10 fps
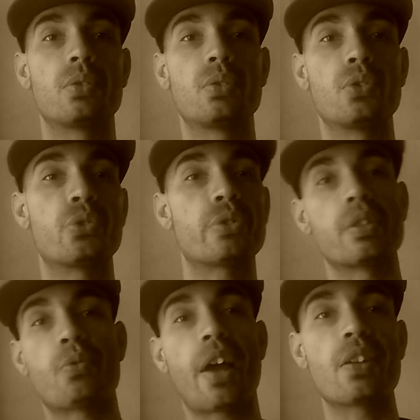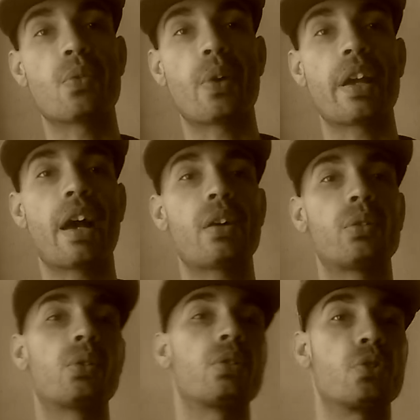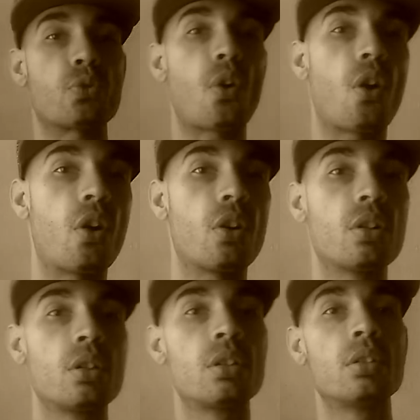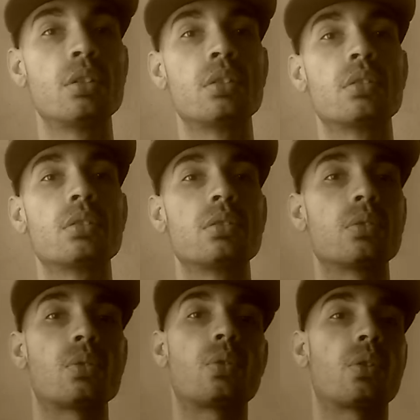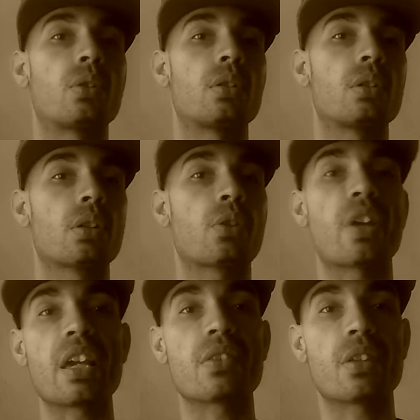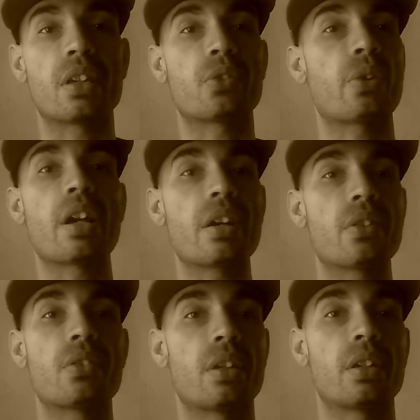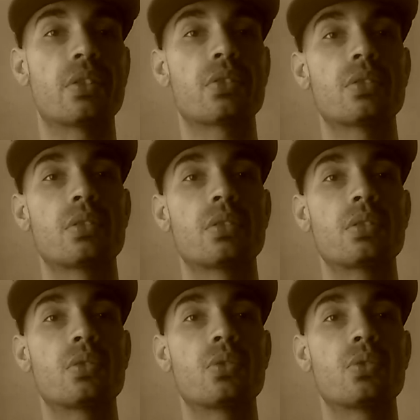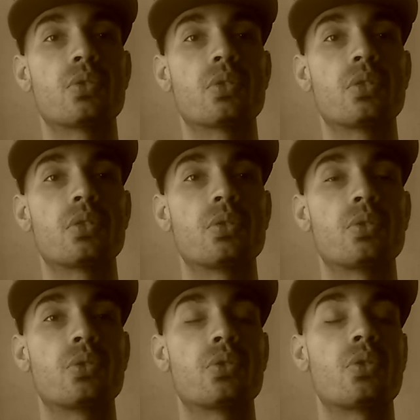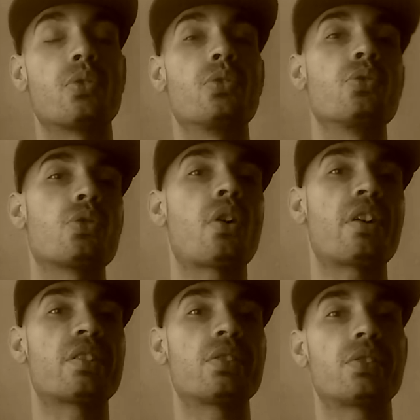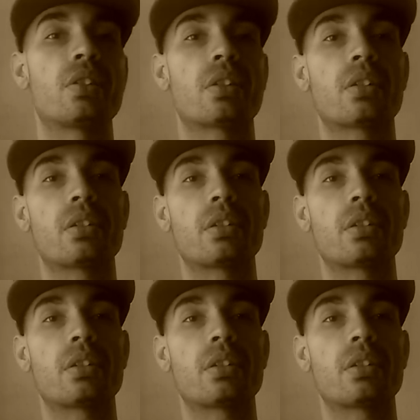You usually write your way out, or draw, or create other things. You should use your artistic